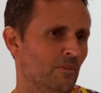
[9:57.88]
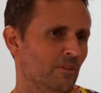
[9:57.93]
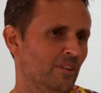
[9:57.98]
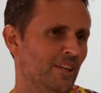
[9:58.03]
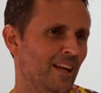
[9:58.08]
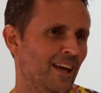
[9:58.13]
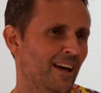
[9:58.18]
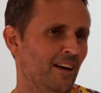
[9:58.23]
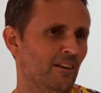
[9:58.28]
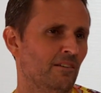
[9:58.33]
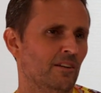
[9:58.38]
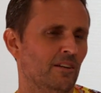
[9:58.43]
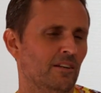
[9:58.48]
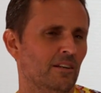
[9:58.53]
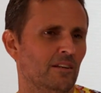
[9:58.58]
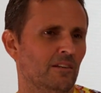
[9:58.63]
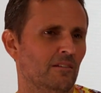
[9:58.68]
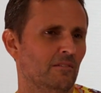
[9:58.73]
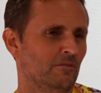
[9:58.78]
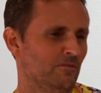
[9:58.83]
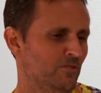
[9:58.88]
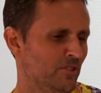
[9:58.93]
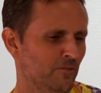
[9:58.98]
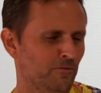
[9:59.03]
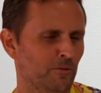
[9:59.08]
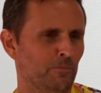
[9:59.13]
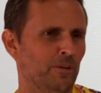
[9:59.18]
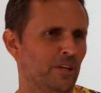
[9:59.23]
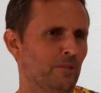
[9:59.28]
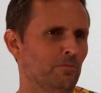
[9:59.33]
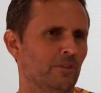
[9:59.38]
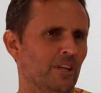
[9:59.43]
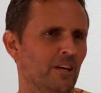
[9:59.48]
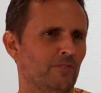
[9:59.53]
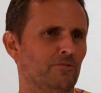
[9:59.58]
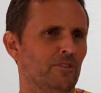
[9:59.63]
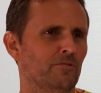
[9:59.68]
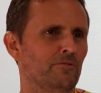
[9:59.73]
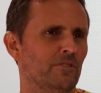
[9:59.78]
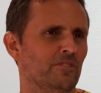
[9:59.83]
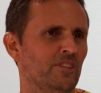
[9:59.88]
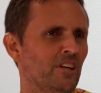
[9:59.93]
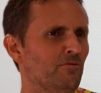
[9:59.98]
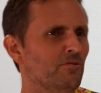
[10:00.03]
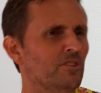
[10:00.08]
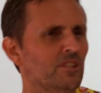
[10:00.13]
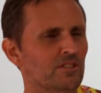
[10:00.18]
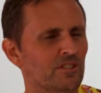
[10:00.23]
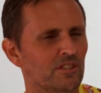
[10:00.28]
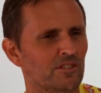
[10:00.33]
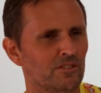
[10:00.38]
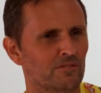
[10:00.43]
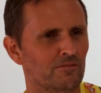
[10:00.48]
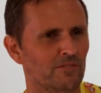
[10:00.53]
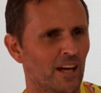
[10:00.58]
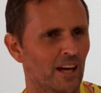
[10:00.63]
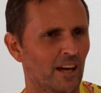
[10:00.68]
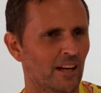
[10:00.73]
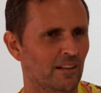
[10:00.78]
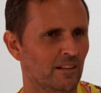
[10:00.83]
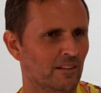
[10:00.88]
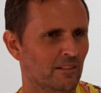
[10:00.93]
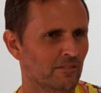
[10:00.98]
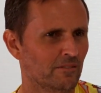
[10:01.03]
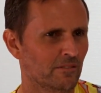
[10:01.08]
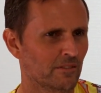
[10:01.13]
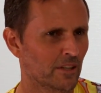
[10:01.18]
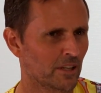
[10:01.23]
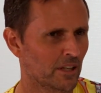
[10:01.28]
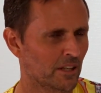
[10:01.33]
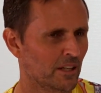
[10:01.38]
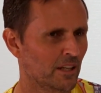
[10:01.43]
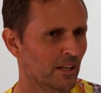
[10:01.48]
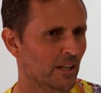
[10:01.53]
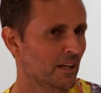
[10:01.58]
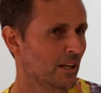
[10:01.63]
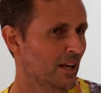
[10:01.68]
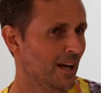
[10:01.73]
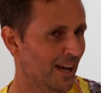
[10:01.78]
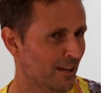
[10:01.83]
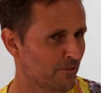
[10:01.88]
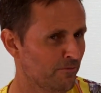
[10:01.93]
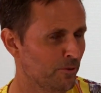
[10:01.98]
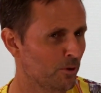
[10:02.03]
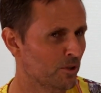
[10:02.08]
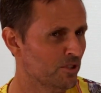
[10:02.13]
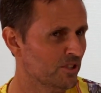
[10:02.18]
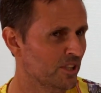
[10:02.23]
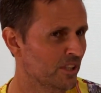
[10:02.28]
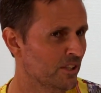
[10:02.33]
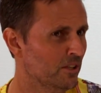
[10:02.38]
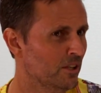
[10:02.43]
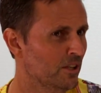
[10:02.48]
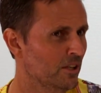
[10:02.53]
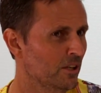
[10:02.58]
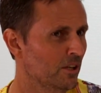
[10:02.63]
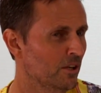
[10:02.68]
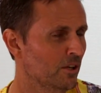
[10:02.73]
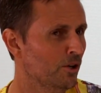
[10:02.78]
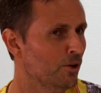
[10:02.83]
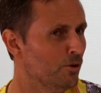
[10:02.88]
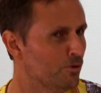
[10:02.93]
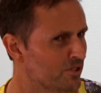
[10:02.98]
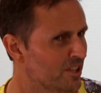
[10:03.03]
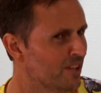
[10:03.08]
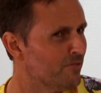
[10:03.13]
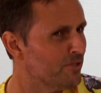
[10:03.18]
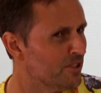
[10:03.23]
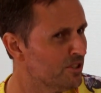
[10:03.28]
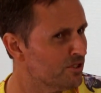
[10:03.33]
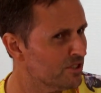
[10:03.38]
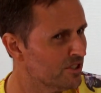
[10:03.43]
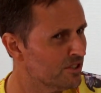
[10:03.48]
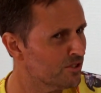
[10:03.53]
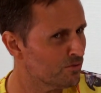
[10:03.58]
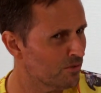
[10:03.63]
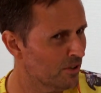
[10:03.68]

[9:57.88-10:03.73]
Now, different people have different definitions of that, yeah. right? Unfortunately, whose definition is